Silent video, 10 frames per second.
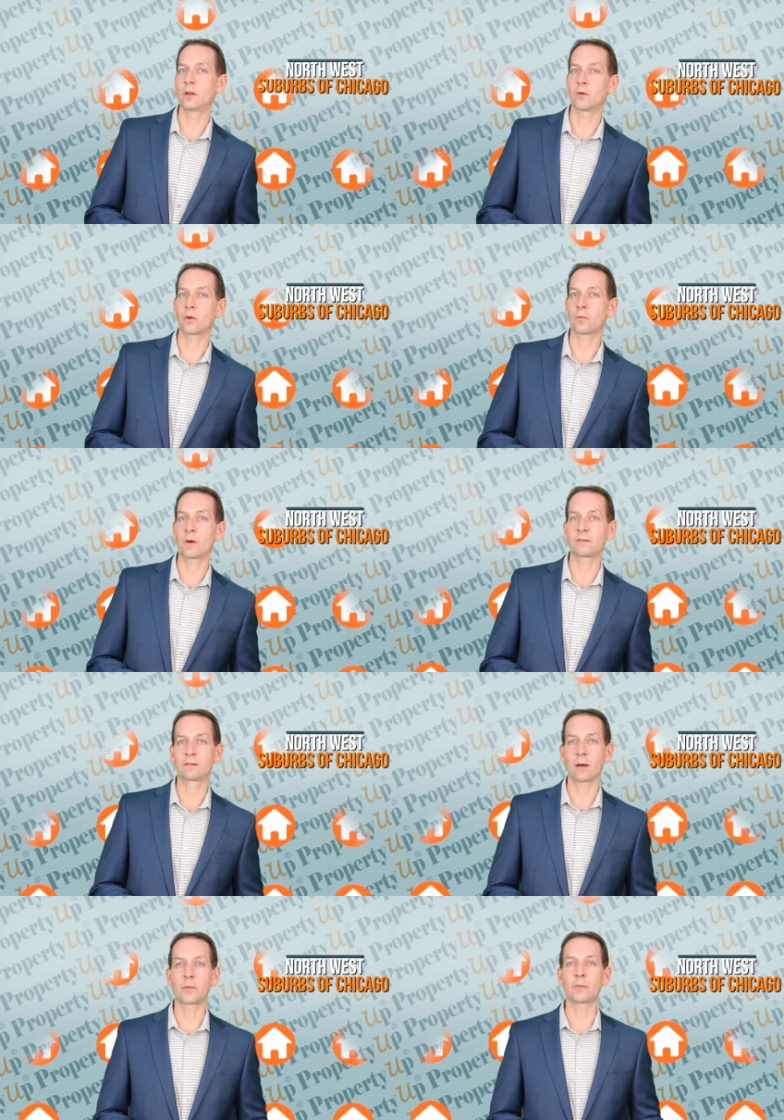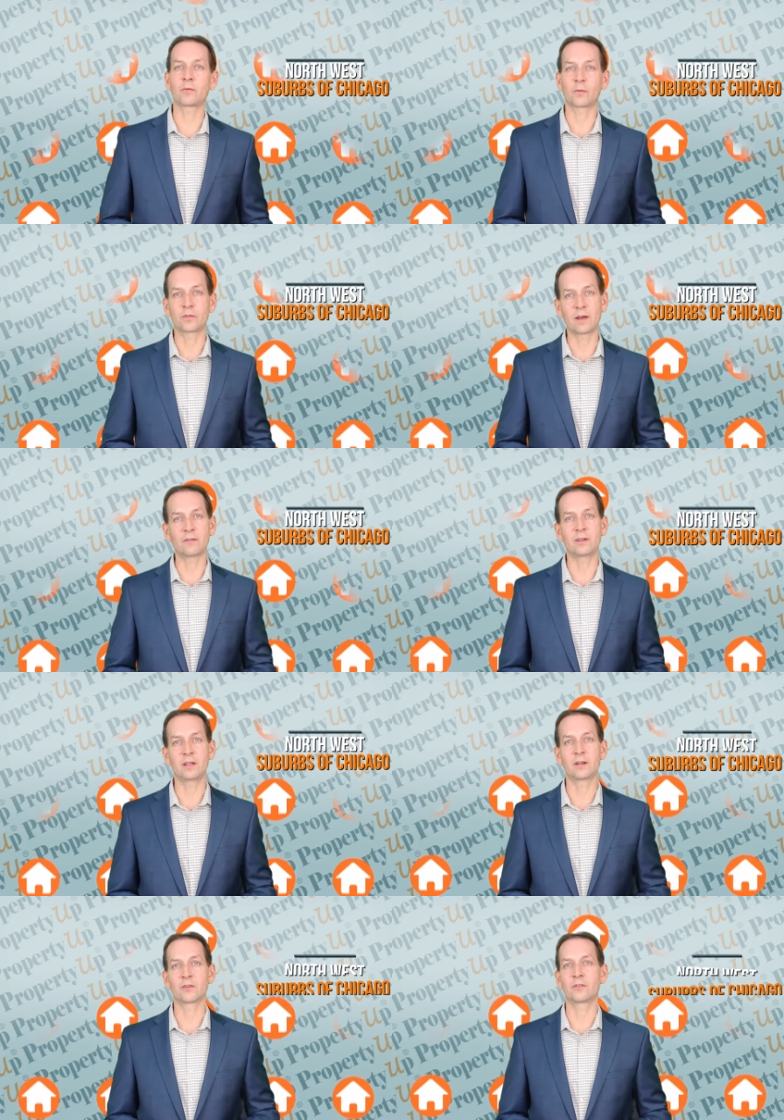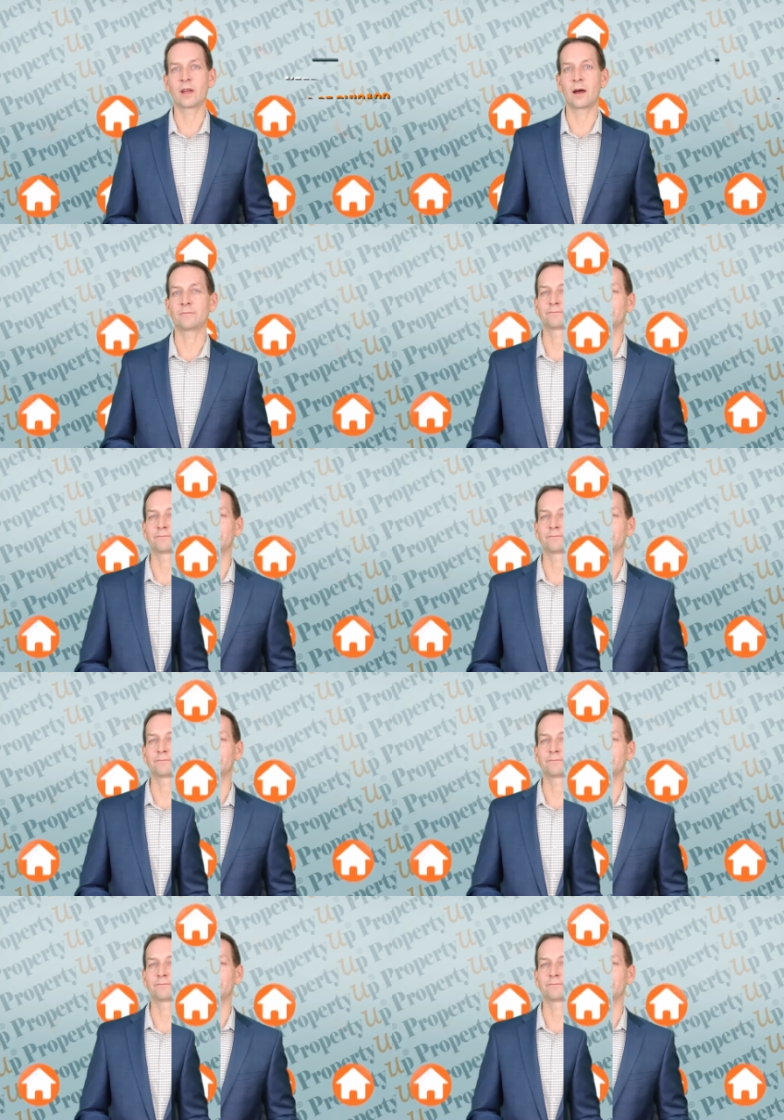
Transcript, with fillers: the northwest suburbs for 17 years now.